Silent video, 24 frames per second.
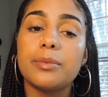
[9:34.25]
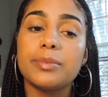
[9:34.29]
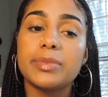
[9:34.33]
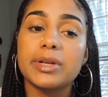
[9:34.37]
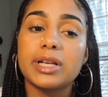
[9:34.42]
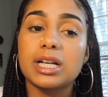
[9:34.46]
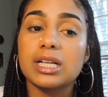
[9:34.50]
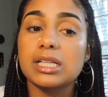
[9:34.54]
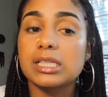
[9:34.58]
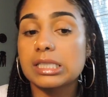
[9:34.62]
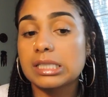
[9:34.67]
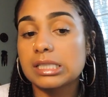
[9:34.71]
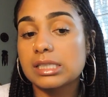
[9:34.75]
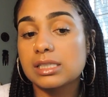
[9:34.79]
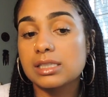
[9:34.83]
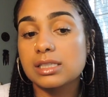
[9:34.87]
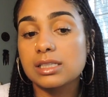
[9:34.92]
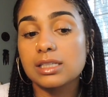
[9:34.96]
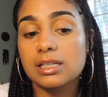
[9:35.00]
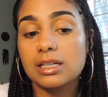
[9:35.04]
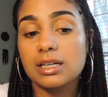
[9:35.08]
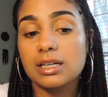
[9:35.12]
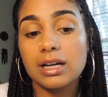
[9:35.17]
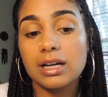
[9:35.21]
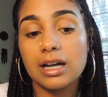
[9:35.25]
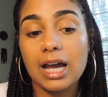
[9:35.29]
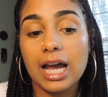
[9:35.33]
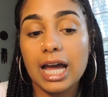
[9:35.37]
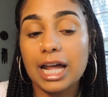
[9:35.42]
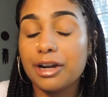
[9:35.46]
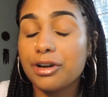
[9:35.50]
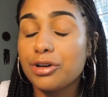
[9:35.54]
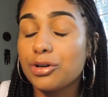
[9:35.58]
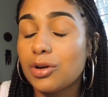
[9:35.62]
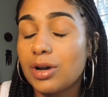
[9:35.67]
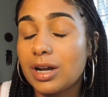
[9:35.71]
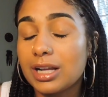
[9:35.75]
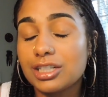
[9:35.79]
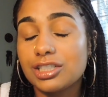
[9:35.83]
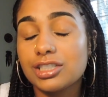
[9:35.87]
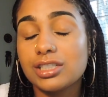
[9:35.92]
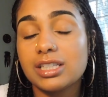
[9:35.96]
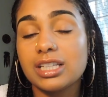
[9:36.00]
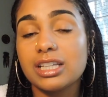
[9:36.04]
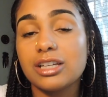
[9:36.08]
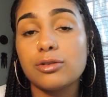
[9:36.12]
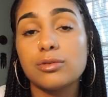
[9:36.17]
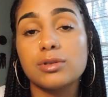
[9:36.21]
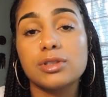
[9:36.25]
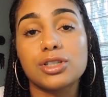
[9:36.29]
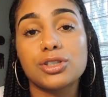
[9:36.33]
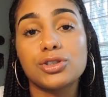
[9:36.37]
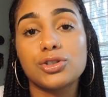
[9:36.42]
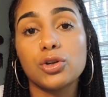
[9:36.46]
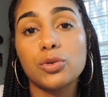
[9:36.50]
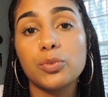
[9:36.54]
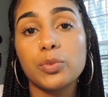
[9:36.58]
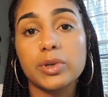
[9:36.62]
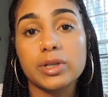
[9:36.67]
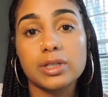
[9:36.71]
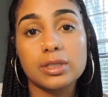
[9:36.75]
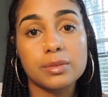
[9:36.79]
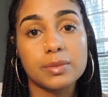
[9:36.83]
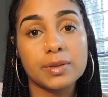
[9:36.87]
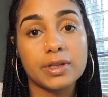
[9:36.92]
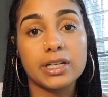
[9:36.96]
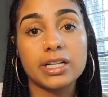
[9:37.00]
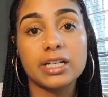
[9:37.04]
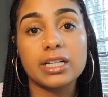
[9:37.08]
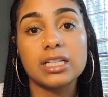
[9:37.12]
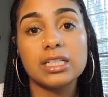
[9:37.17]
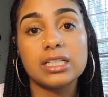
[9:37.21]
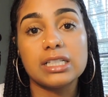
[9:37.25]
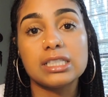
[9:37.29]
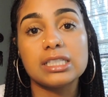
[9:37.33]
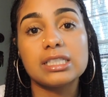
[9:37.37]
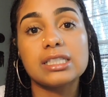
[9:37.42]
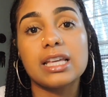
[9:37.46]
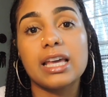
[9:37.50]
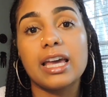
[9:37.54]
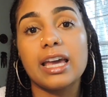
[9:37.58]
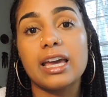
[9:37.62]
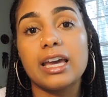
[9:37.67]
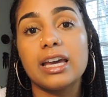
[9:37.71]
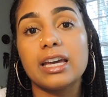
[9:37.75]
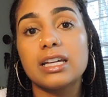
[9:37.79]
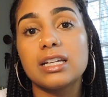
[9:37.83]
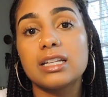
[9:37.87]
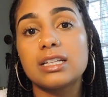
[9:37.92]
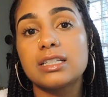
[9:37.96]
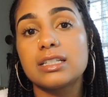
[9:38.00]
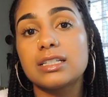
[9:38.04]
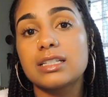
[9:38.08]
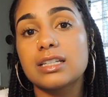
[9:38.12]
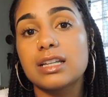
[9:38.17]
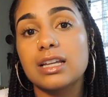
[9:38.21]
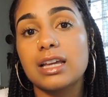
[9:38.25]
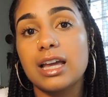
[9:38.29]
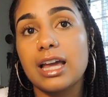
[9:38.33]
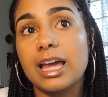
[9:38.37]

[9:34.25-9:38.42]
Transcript: because I don't know, I just think it was a dope experience, and